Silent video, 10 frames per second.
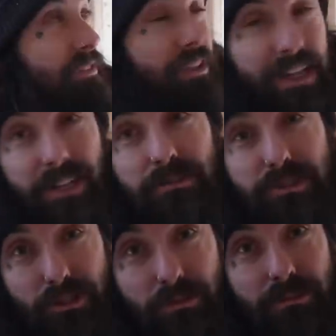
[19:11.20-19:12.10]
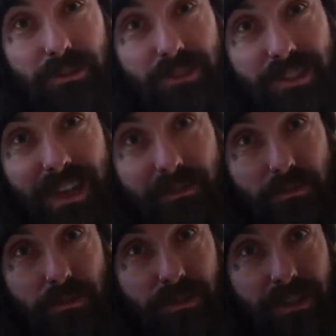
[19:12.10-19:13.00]
thank you so much to
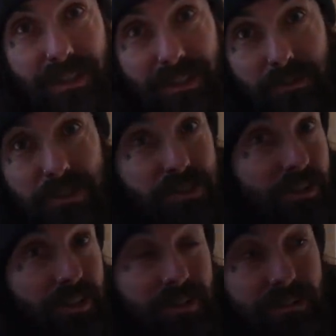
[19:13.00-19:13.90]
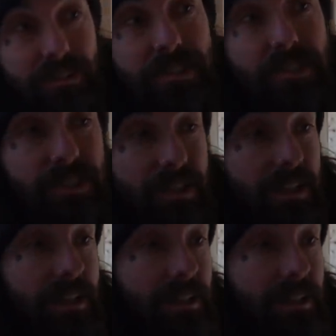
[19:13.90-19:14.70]
everybody who has joined us on this journey.